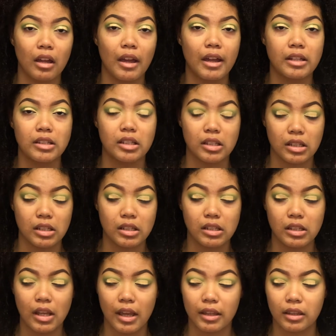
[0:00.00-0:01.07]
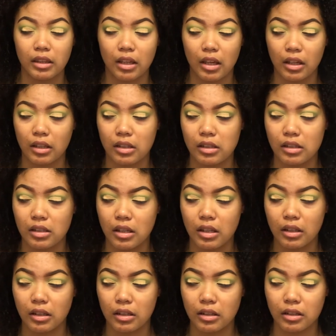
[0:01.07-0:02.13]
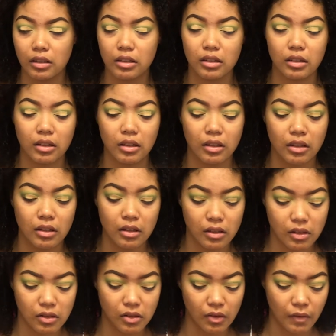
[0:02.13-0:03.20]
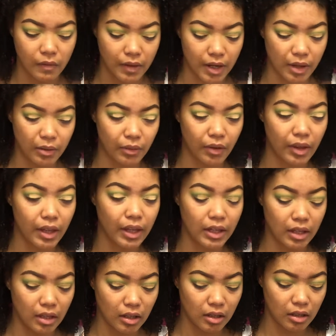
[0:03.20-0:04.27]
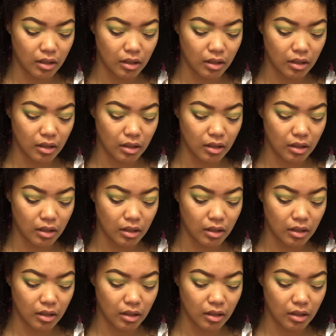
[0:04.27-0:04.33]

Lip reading: and just set that concealer. So that way